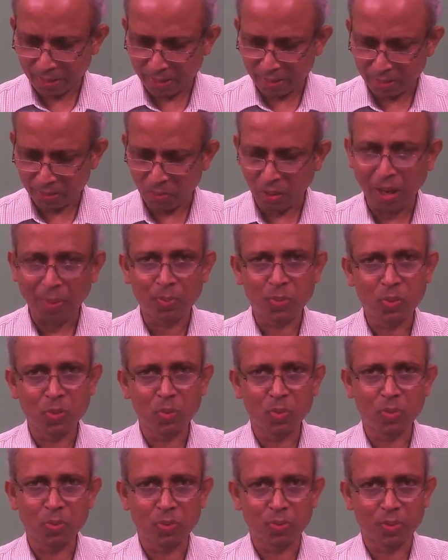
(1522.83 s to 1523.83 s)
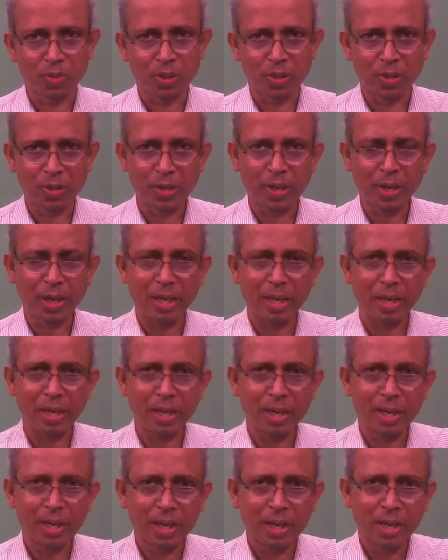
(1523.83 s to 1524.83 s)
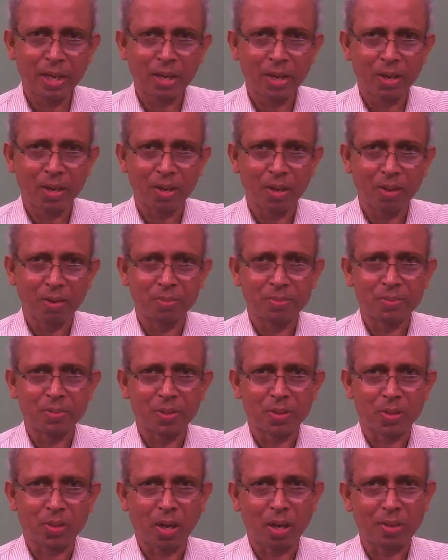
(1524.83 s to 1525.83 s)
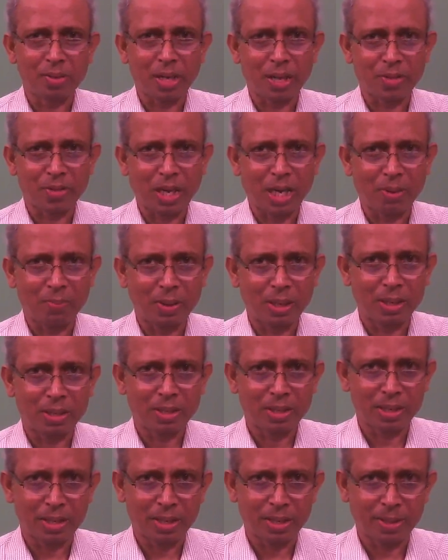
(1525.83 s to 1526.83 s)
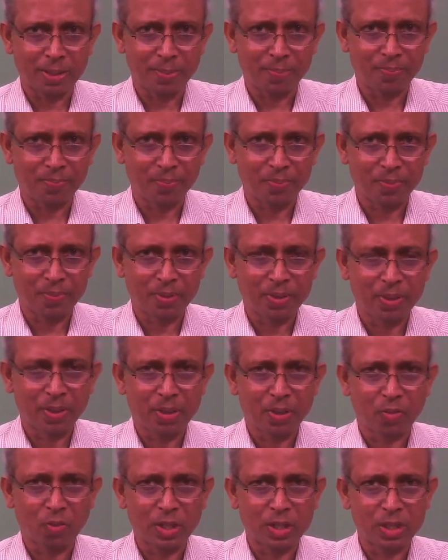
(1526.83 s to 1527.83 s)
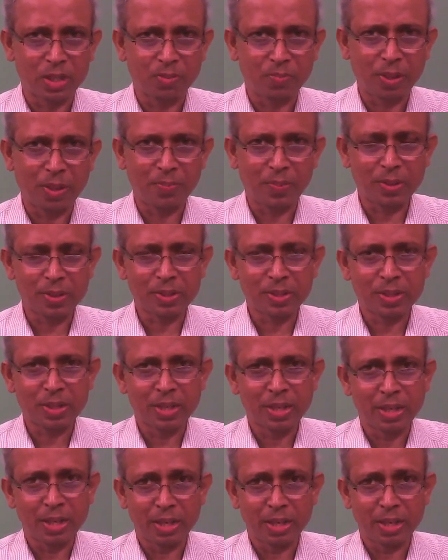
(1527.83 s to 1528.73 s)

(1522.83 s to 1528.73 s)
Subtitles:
you have to sincerely solve the assignment question papers.